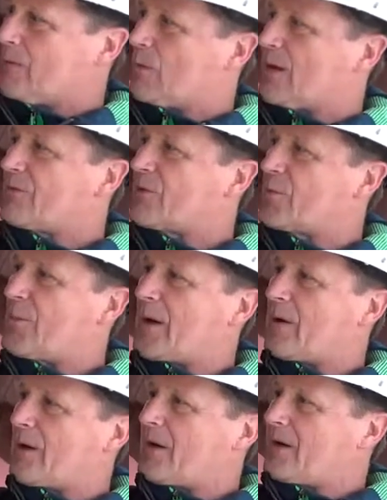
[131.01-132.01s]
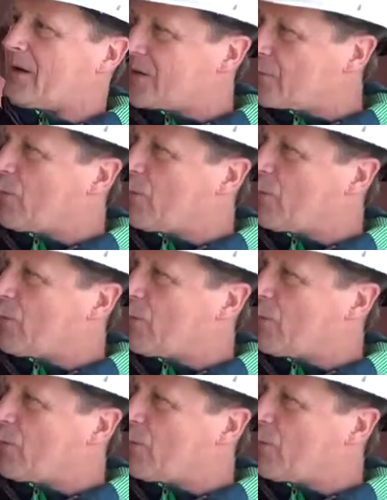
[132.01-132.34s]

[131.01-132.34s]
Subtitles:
Whatever's buried is